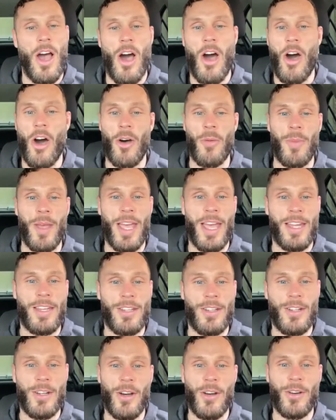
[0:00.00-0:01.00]
Oh, man,
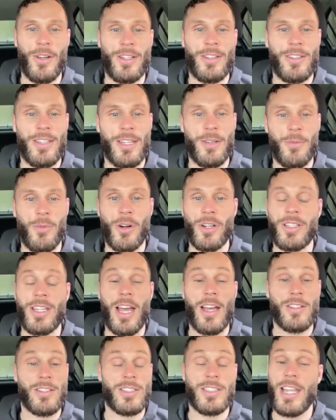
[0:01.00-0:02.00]
you know, it worked
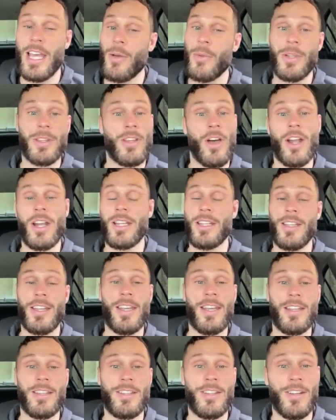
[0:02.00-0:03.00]
out just like we thought it
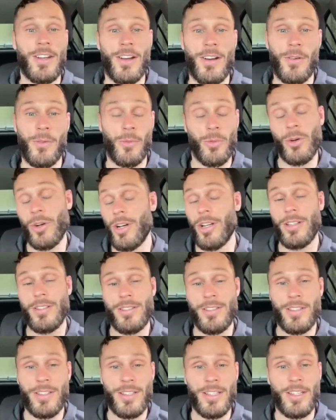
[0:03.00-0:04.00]
did, you know, would.
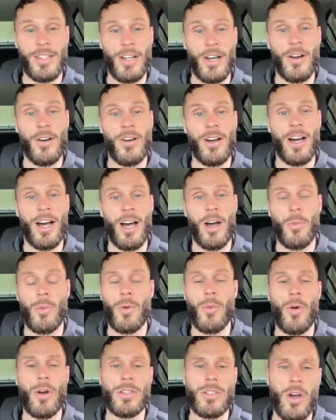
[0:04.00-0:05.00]
You know, we
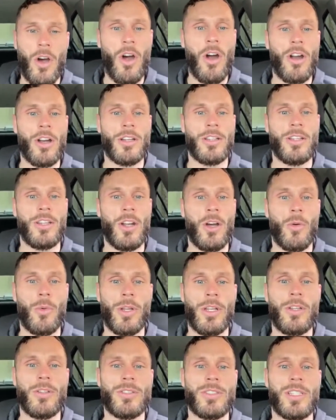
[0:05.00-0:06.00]
worked hard. You know, we
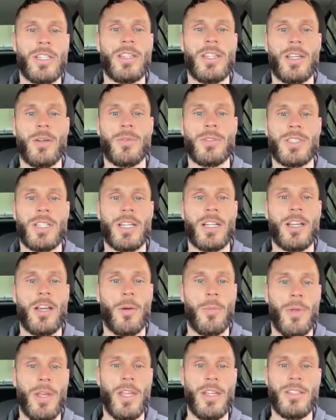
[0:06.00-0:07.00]
knew Cynthia was going to
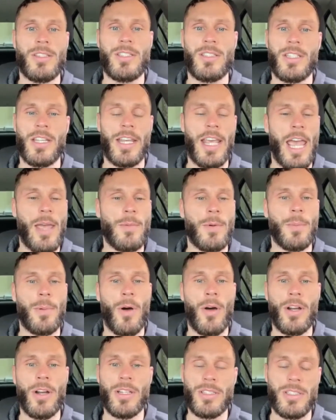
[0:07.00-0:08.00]
come in. She's a game
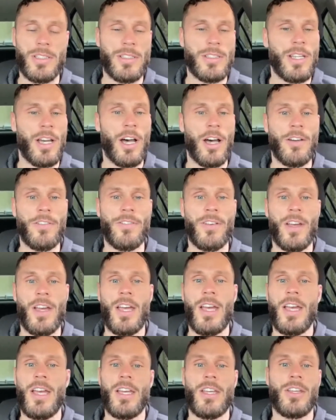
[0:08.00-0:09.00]
opponent. She's tough.
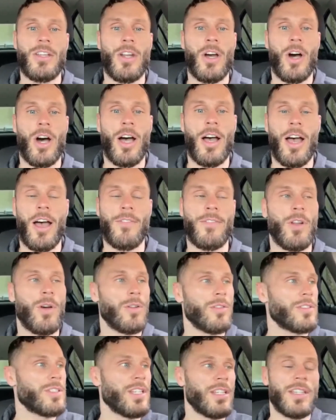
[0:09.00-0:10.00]
You know, I've
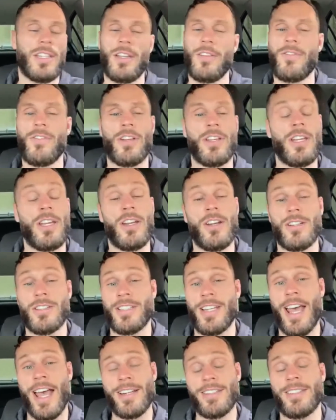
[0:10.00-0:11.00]
known Cynthia for years,
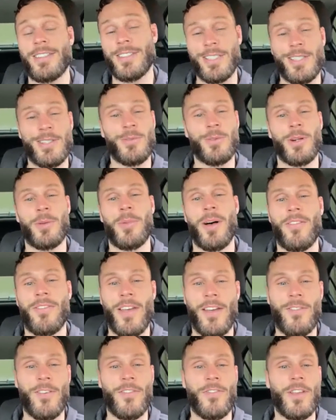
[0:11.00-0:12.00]
and actually she's one of my
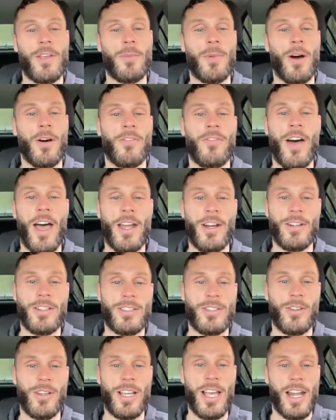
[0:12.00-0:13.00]
favorite female fighters,
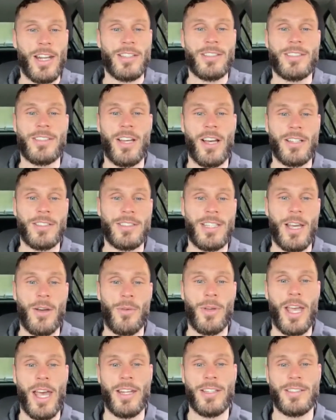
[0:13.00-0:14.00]
so it kind of sucks that
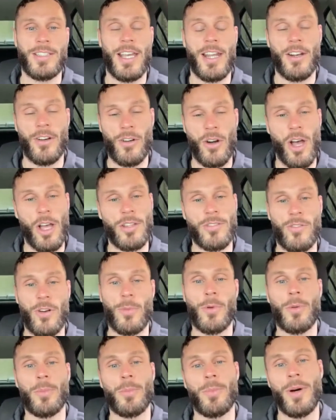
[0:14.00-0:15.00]
we had to stand across
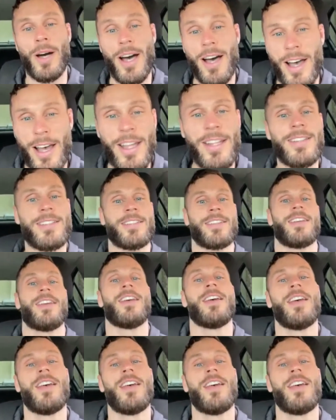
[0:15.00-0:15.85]
from her. But,